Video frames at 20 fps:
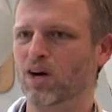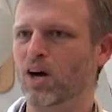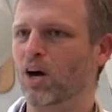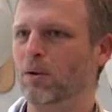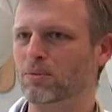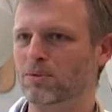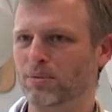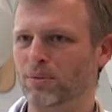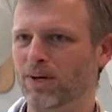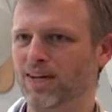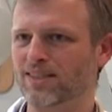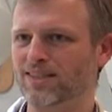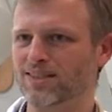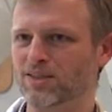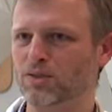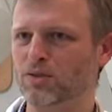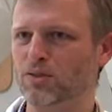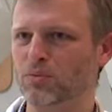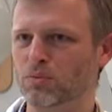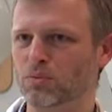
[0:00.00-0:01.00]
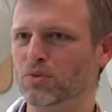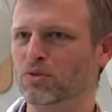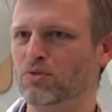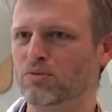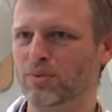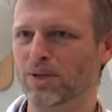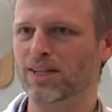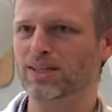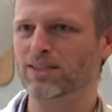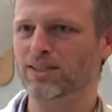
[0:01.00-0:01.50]
optimize it to
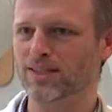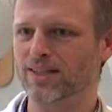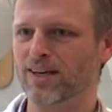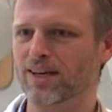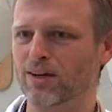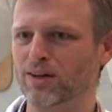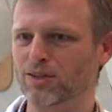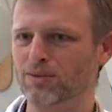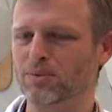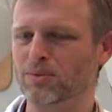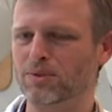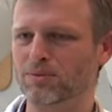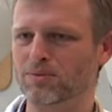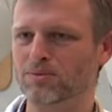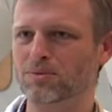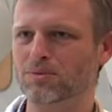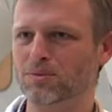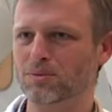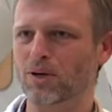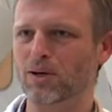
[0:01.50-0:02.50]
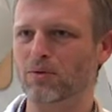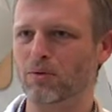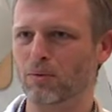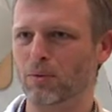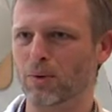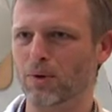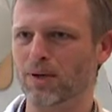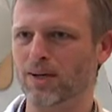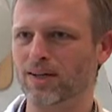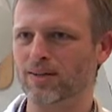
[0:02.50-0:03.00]
improve patient care has been quite
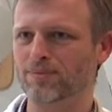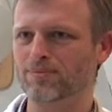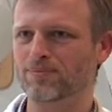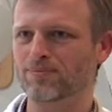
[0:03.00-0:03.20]
rewarding.